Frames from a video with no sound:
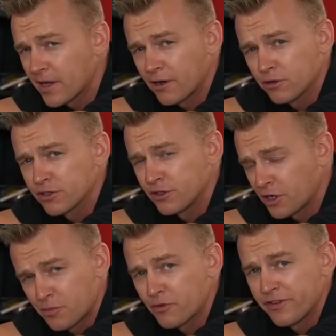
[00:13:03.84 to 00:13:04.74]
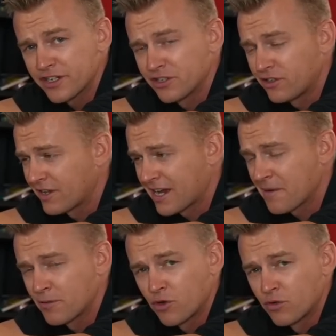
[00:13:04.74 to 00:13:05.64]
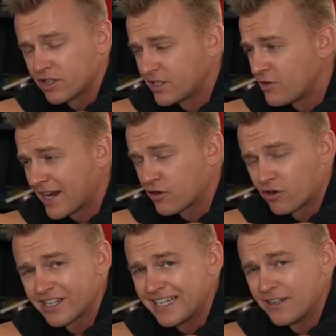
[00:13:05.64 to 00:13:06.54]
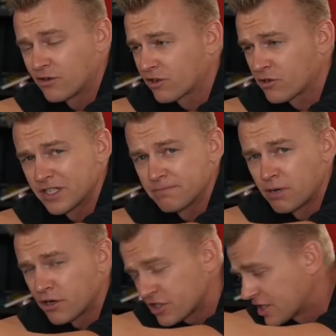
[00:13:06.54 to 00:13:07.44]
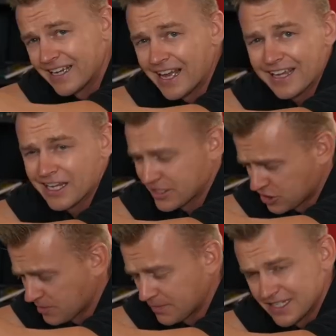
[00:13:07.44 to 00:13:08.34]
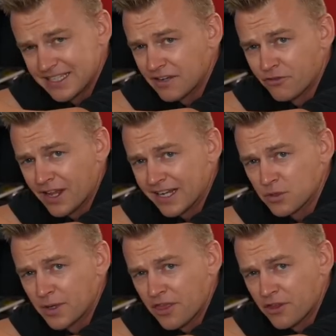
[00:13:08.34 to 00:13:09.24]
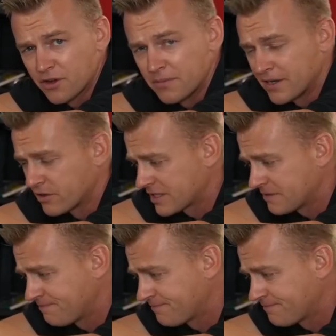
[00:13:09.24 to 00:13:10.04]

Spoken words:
I'm also not a professional. I'm no Greg Gordine or Chris Birch. I can't jump this thing for like 20-30 meters.